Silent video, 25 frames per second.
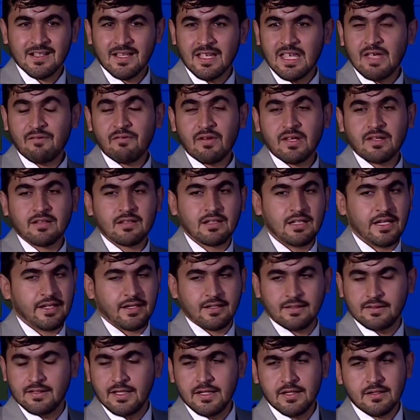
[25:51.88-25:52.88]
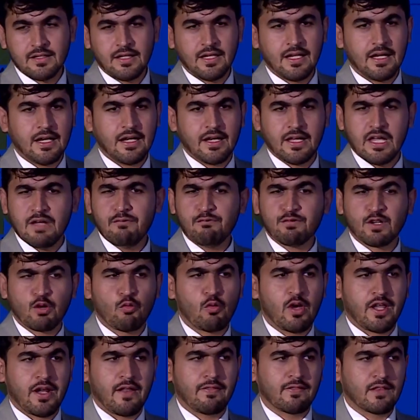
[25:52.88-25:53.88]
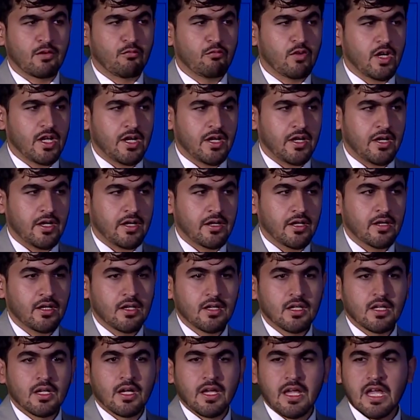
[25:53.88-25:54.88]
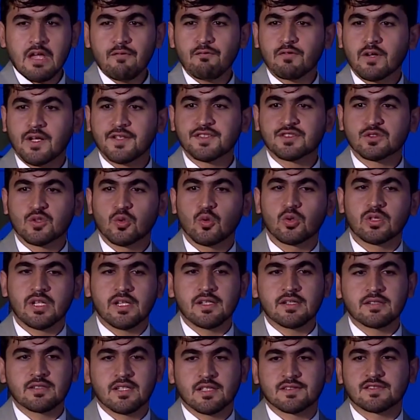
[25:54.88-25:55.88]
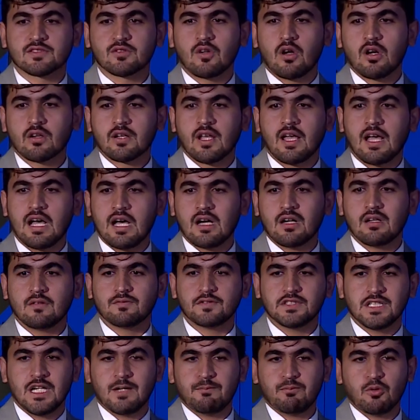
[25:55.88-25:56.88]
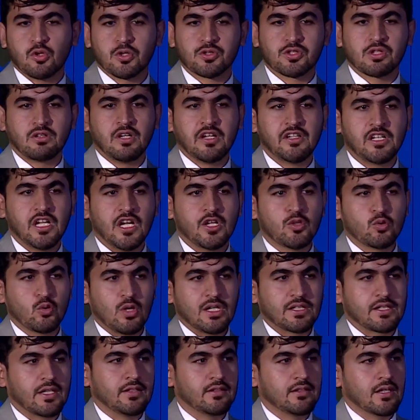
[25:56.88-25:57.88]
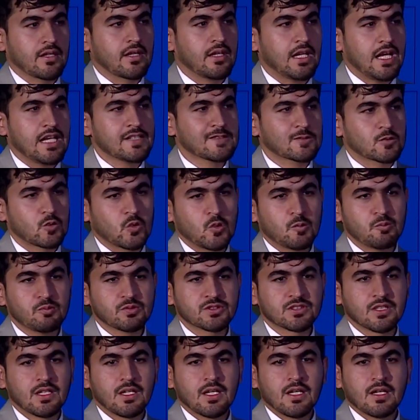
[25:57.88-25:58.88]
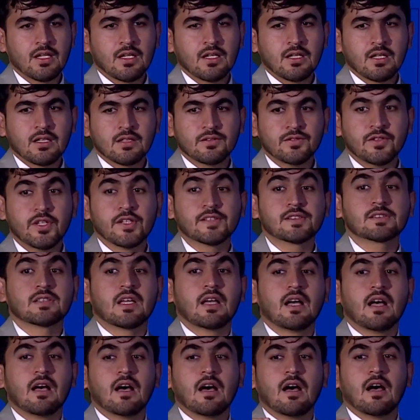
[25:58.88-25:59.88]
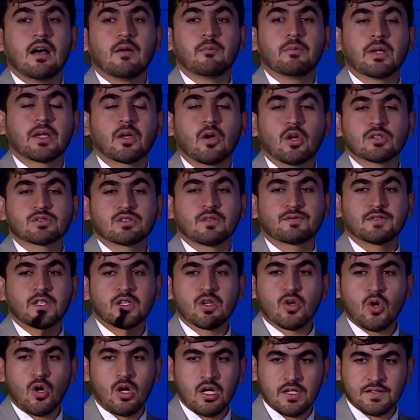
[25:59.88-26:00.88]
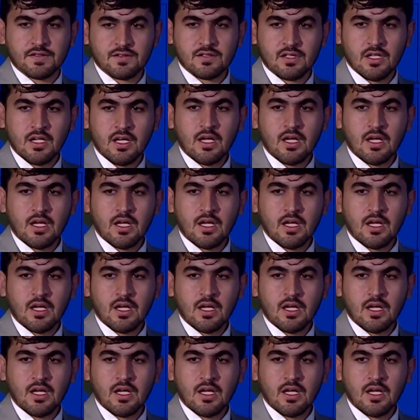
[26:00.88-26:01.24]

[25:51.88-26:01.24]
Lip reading: Even like in India, everywhere in the world, every student does not have the opportunity to attend the classrooms, this because of the cost.